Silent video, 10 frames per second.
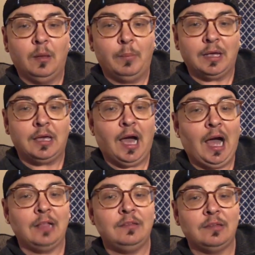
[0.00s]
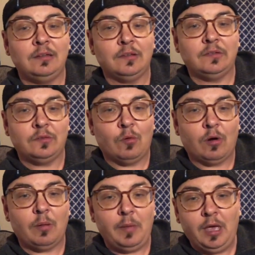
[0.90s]
But God sent a
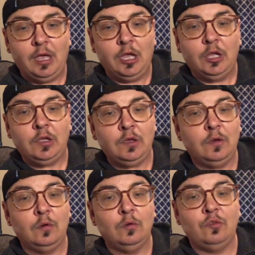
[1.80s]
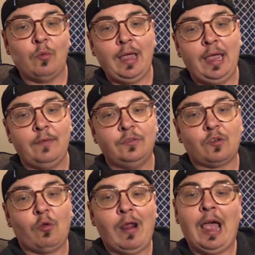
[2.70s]
storm. Huge waves
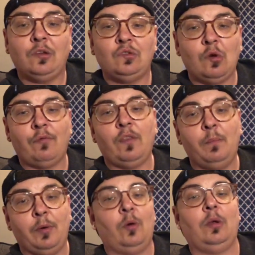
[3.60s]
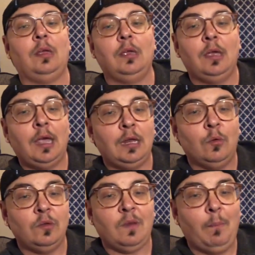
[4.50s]
crashed over the boat, and it
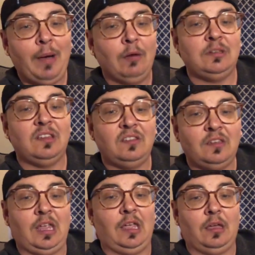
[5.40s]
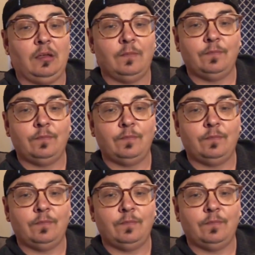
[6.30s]
was about to sink.